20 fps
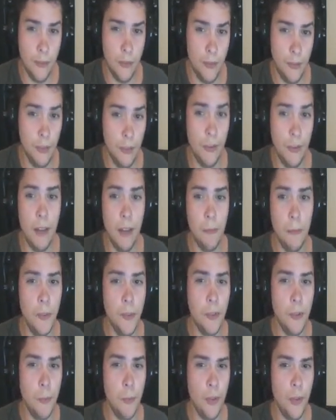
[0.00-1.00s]

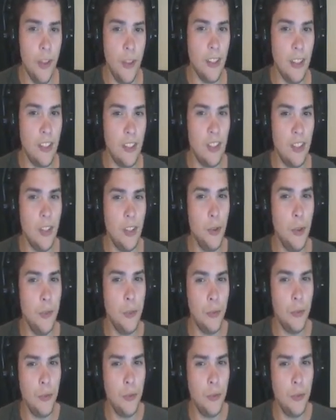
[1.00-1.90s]
development, but then still